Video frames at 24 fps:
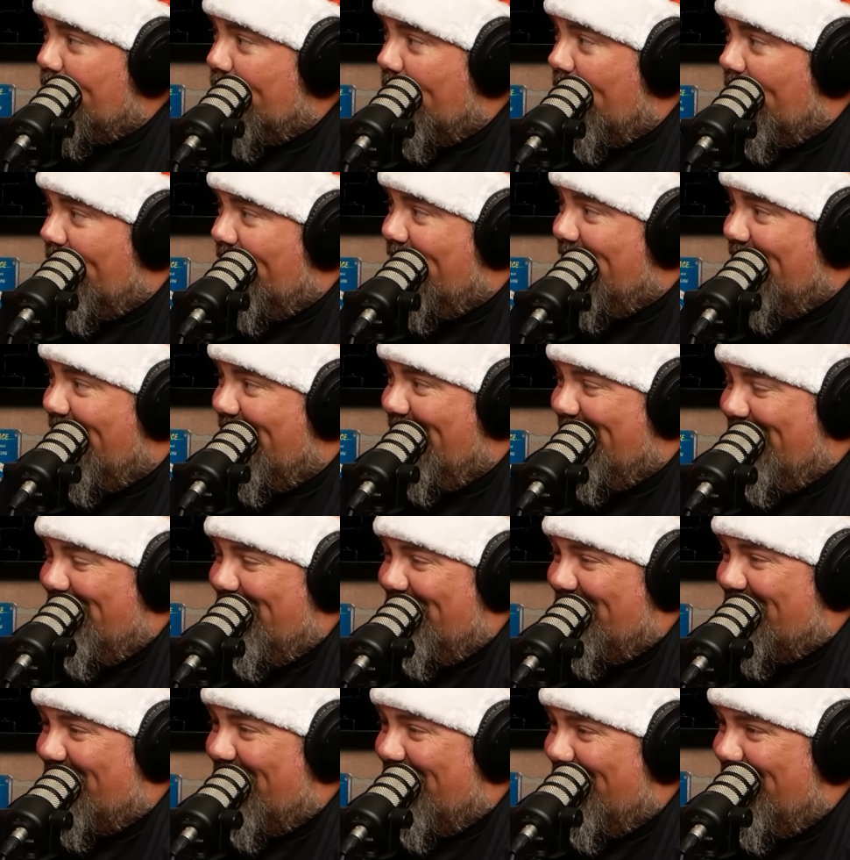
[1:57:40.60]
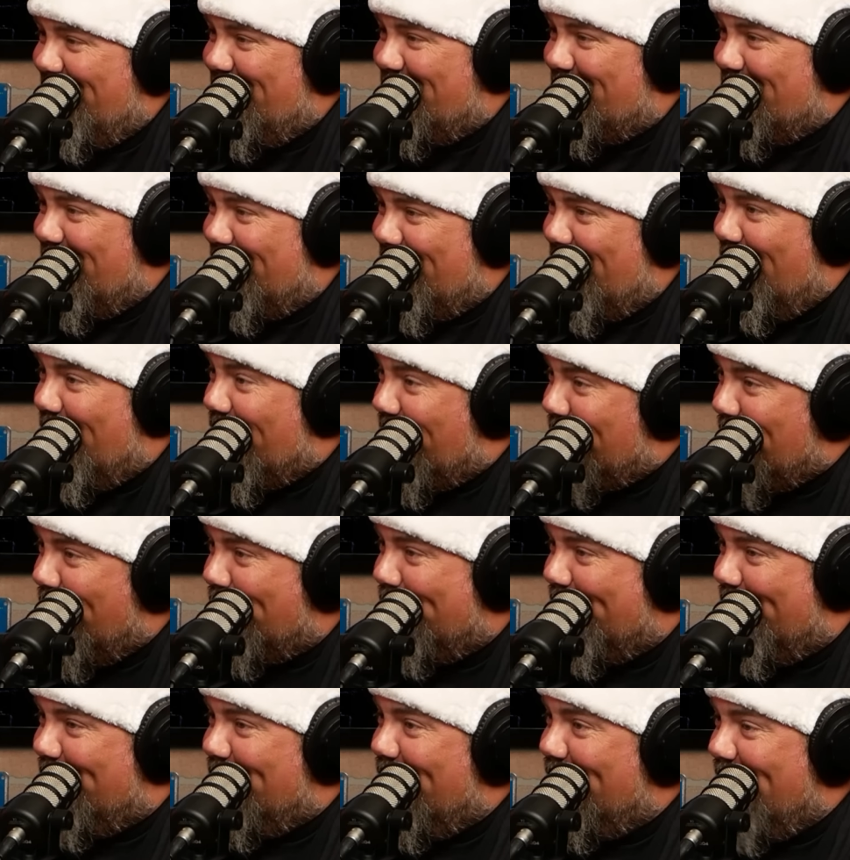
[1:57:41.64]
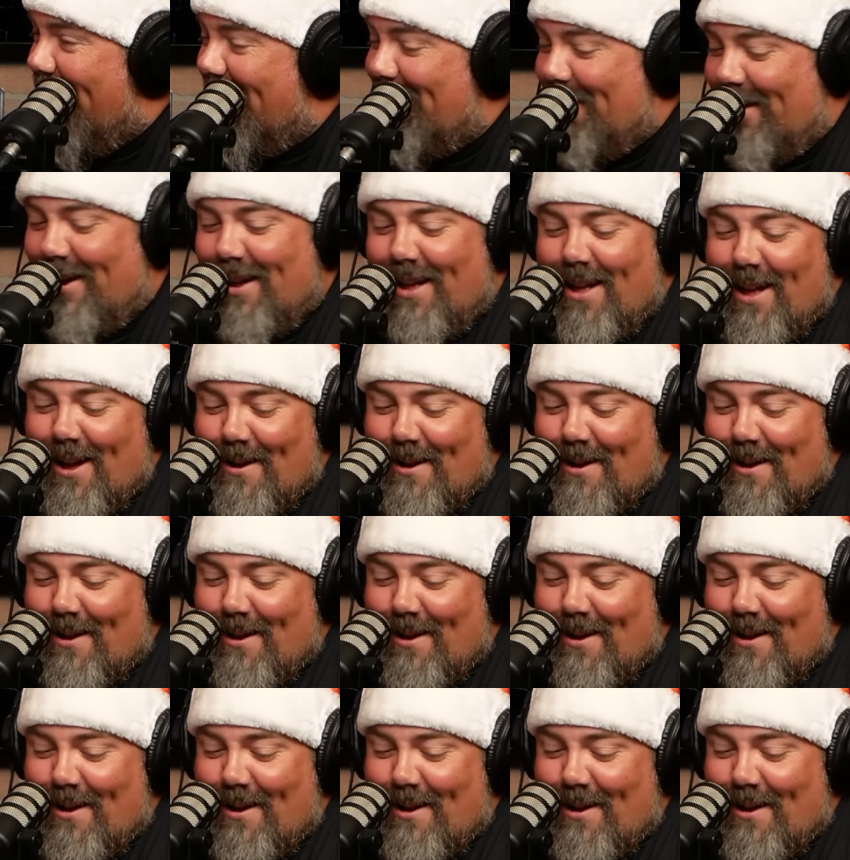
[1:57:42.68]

But you should have dirtied him up a little bit, maybe.